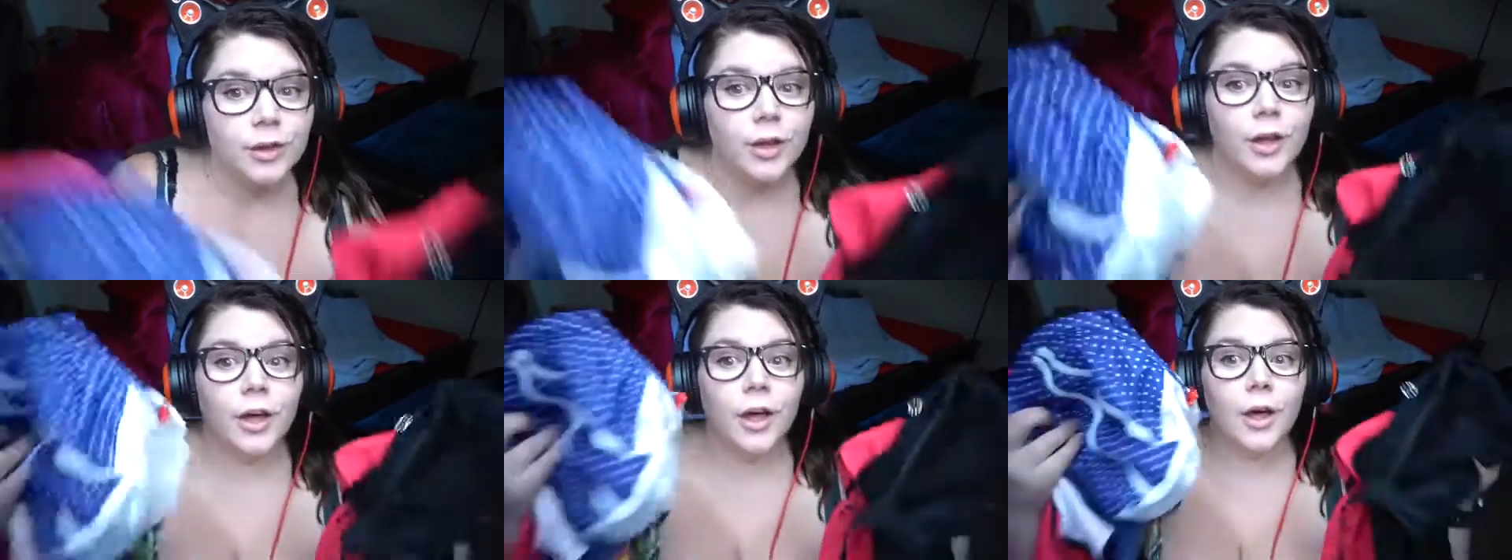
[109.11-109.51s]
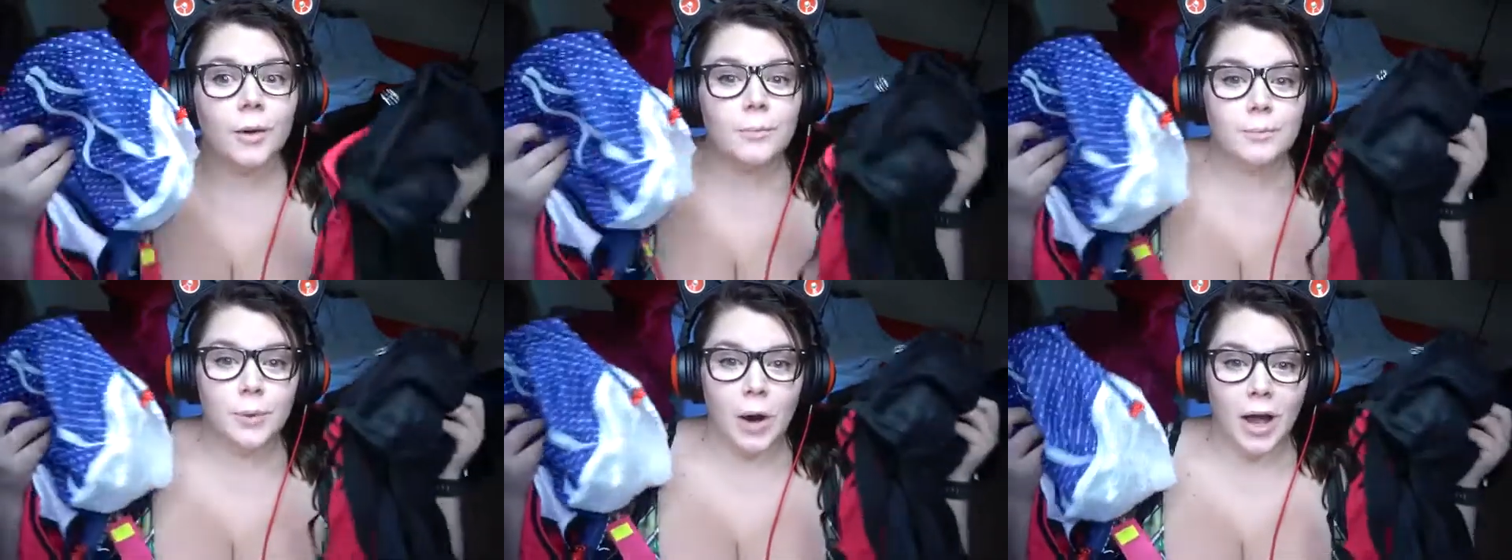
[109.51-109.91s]

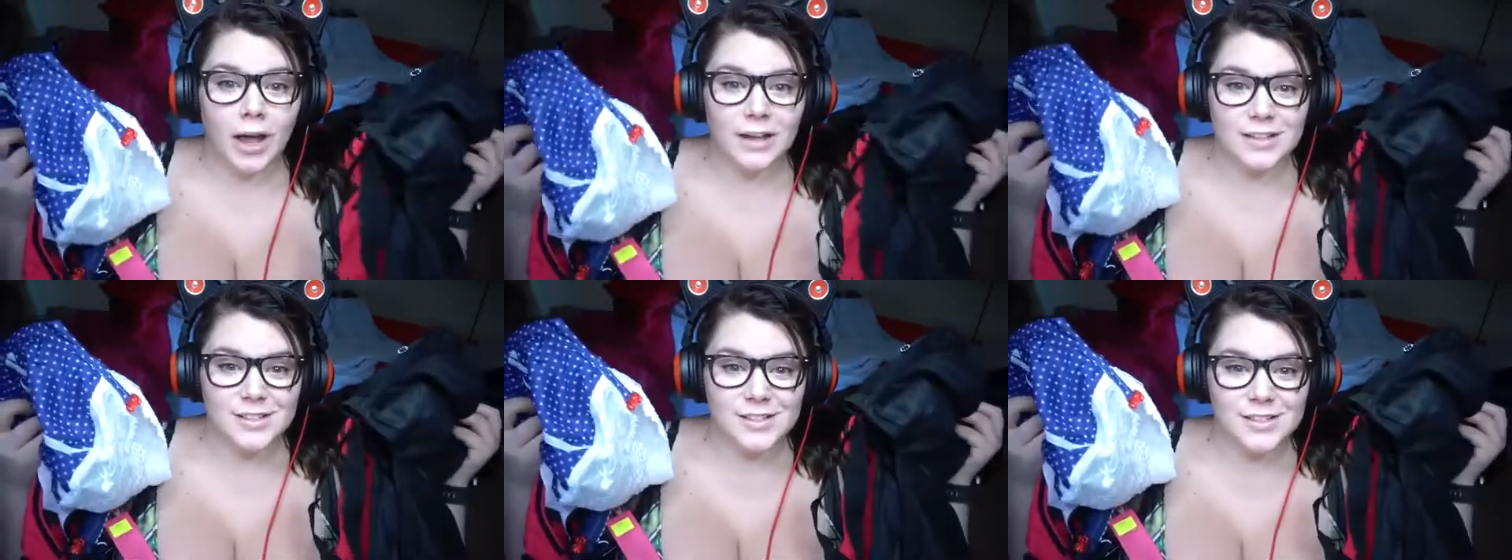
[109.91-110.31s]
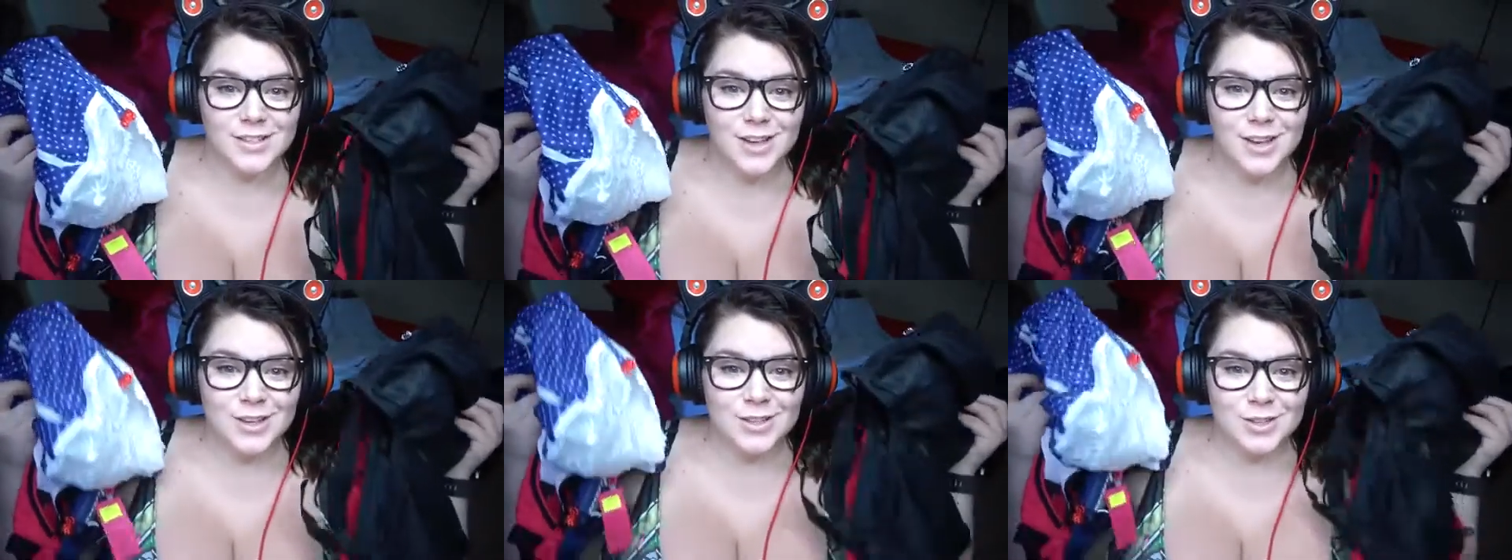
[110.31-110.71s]
oh, bras
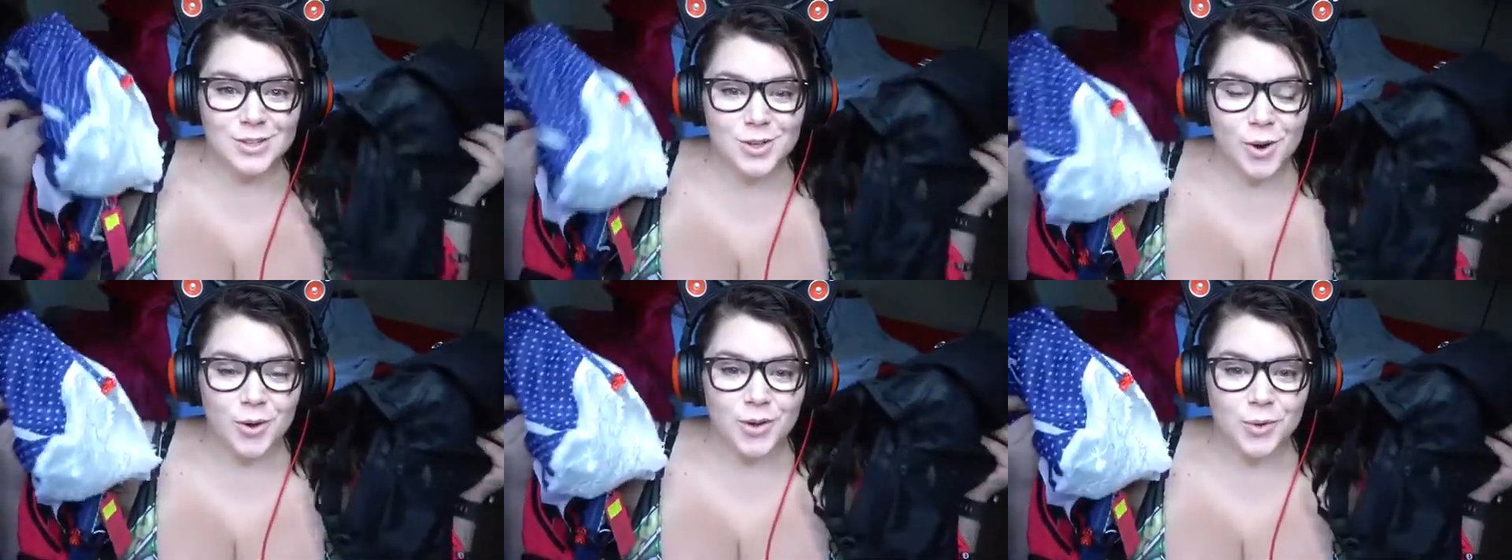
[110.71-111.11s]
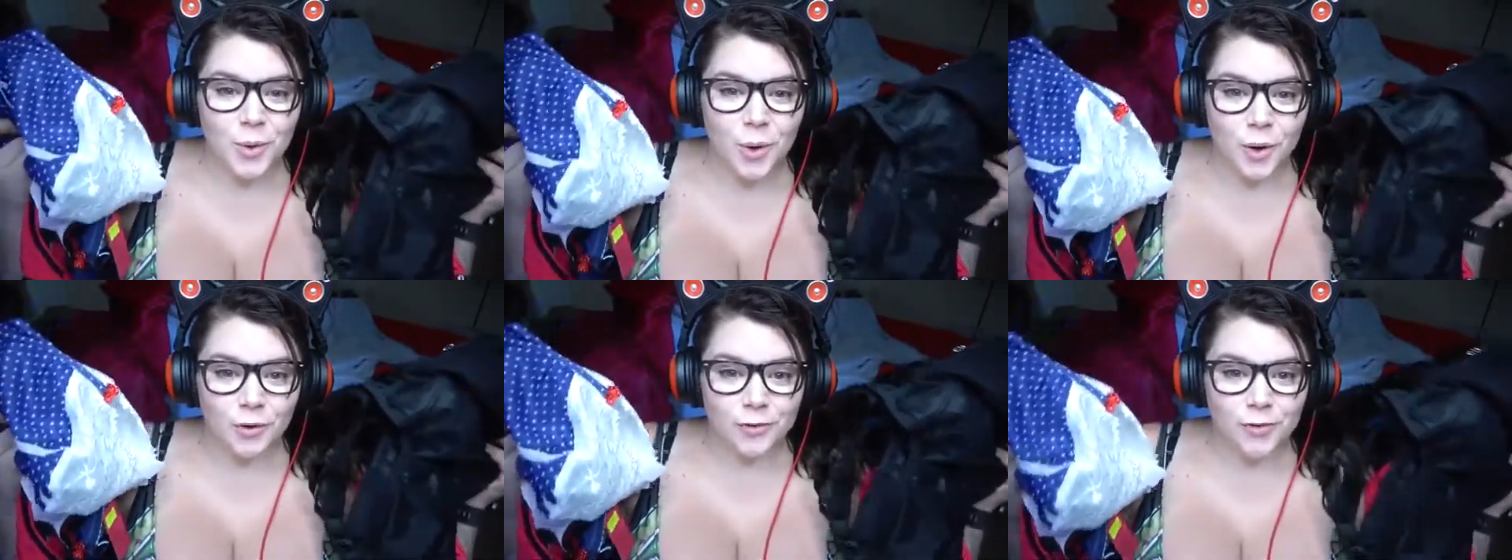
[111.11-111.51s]
to show you
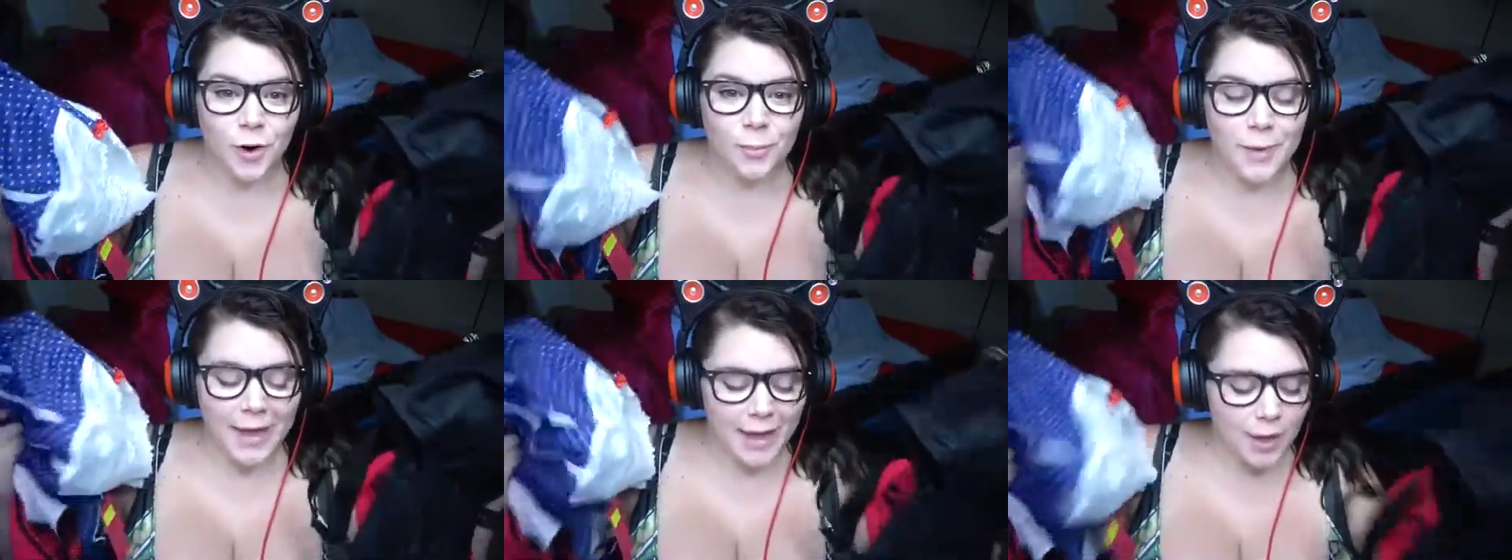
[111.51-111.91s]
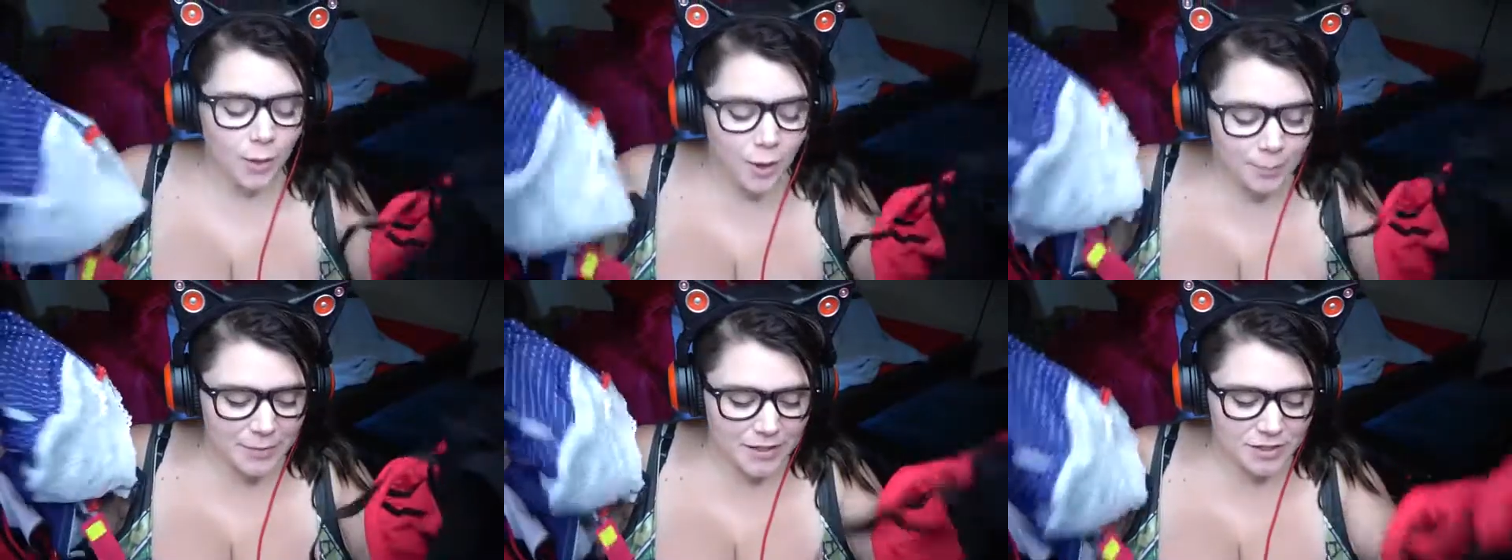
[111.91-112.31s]
all from
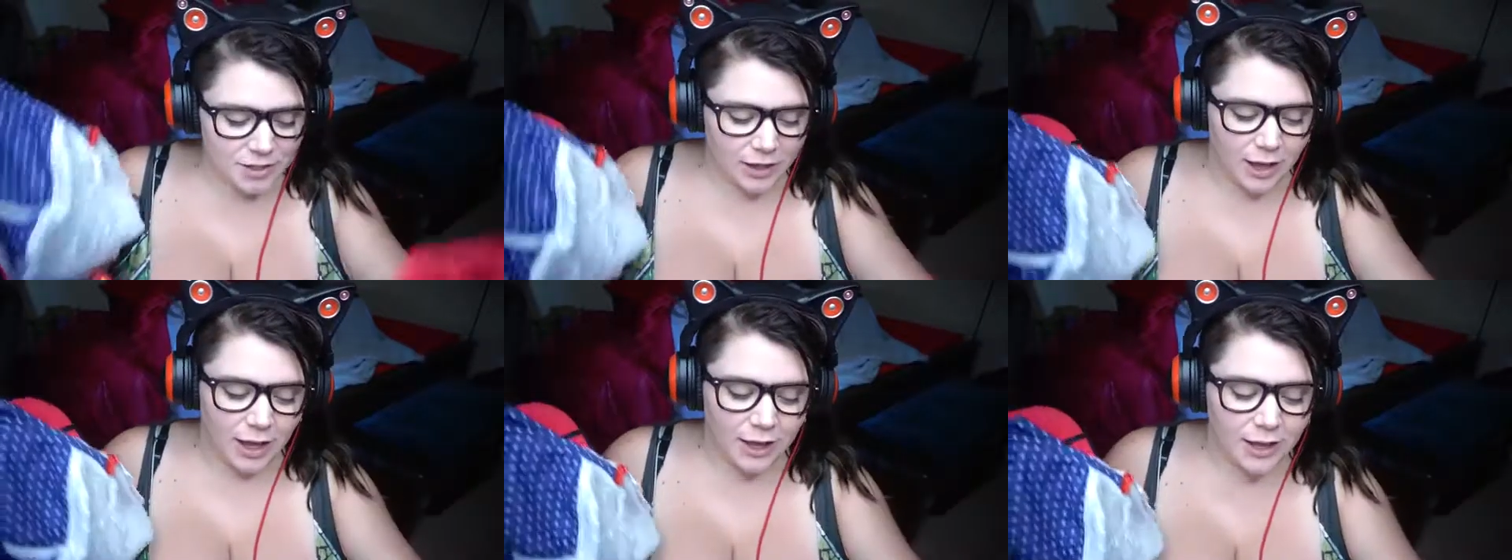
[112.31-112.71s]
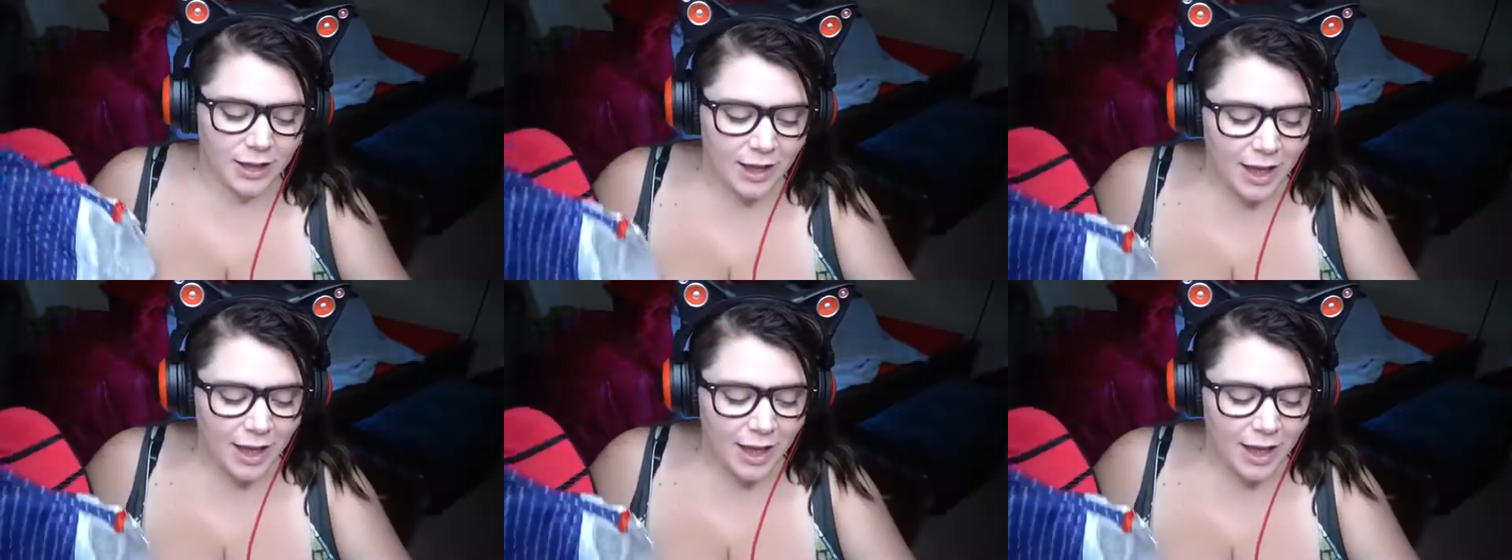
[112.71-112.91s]
Ewa Michela.